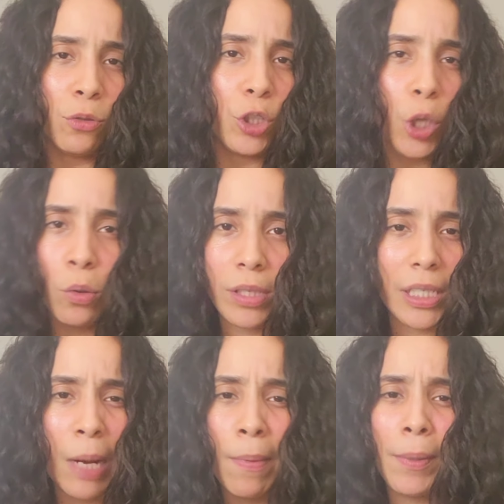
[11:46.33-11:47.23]
You chosen.
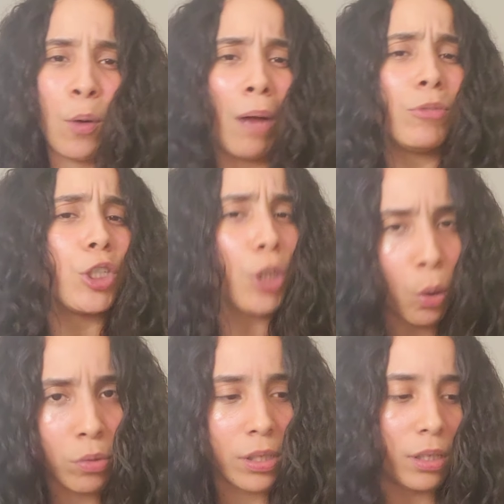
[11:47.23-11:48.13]
Comment below. I'm
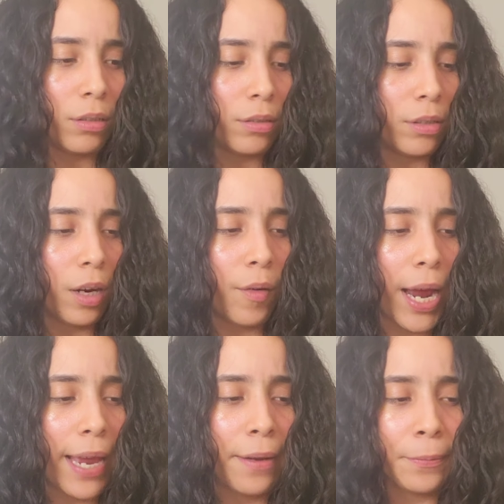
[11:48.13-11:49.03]
chosen, all
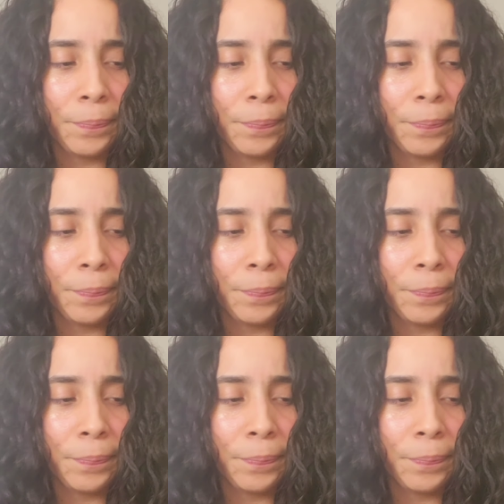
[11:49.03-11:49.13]
right?